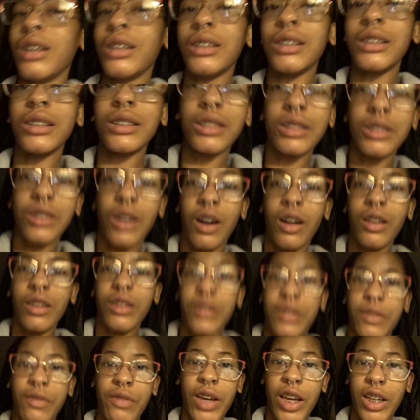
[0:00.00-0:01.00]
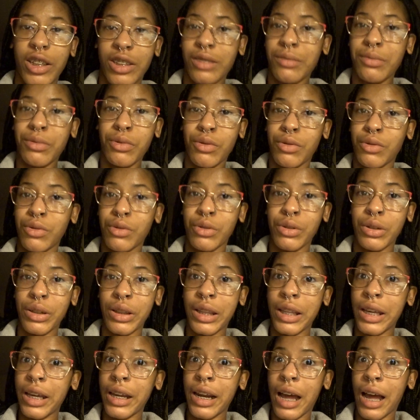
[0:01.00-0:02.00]
this is all of the vegetable oil
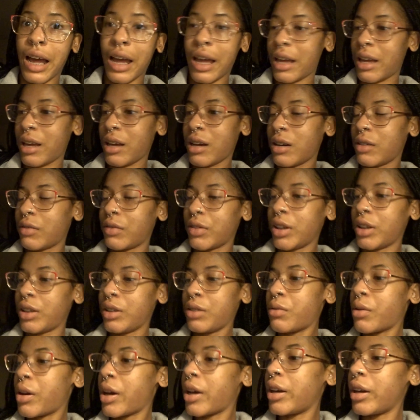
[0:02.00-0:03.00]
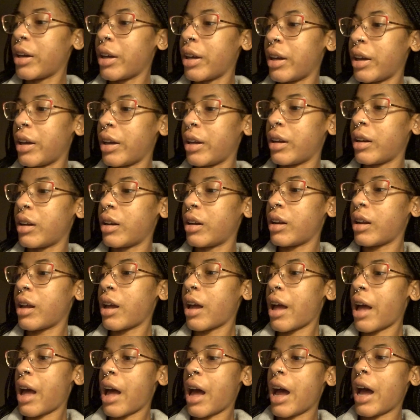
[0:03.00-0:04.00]
that I have anyway. And
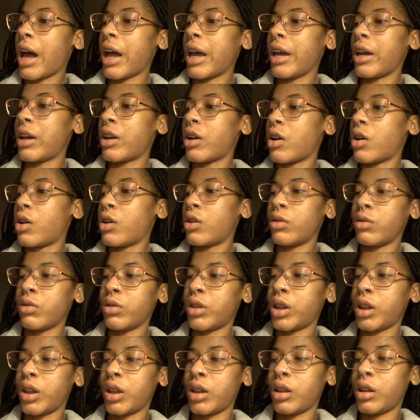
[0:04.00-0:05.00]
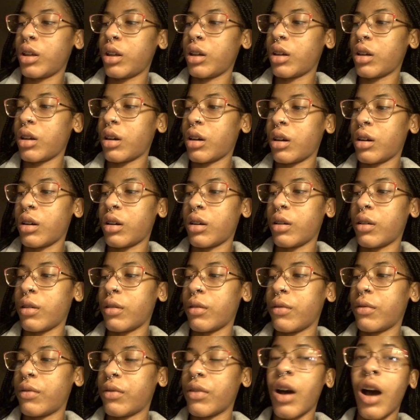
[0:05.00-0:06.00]
I had a whole thing
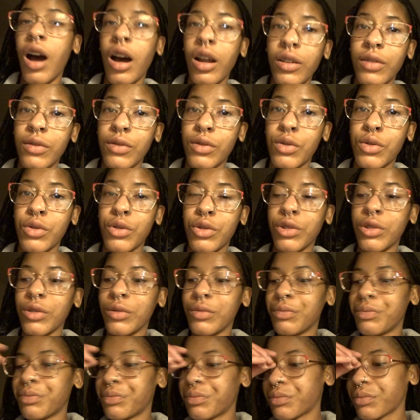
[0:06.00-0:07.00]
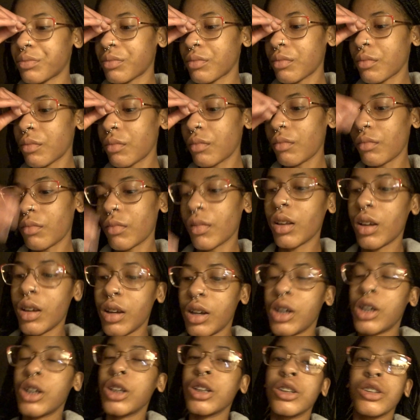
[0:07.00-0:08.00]
of olive oil
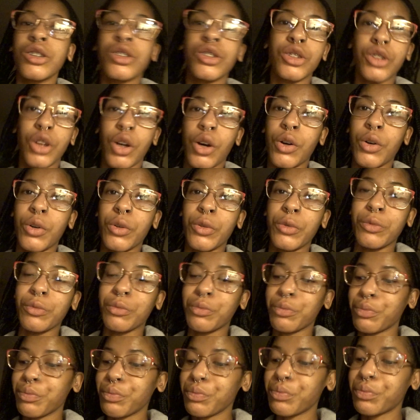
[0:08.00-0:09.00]
so